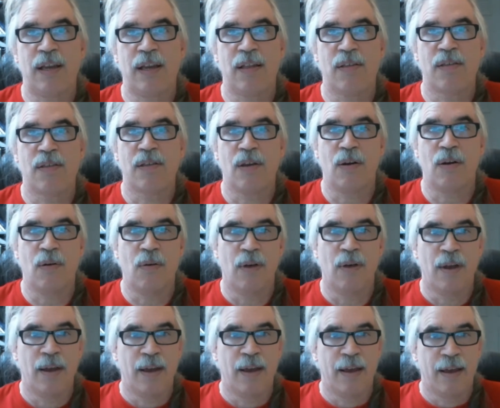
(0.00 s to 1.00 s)
And so
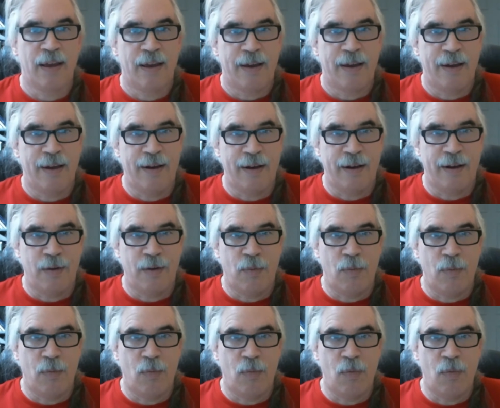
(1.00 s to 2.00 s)

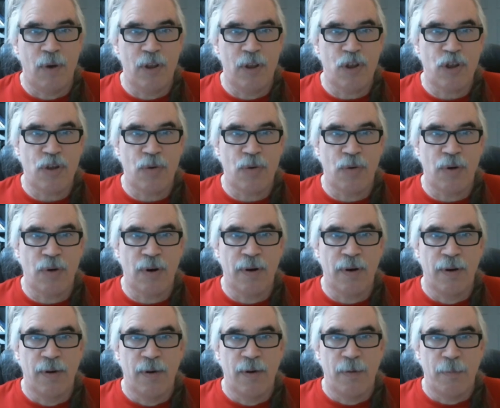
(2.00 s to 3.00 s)
once you're
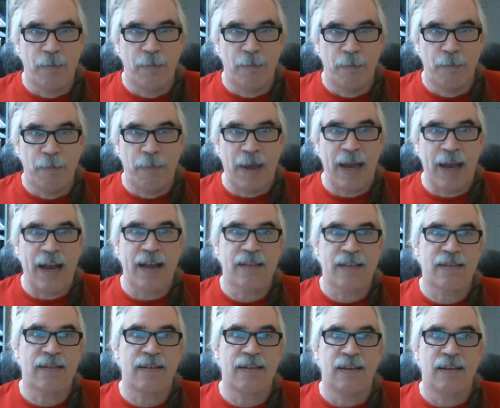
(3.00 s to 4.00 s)

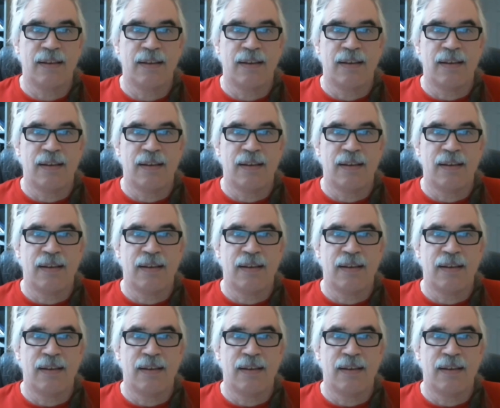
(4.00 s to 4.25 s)
past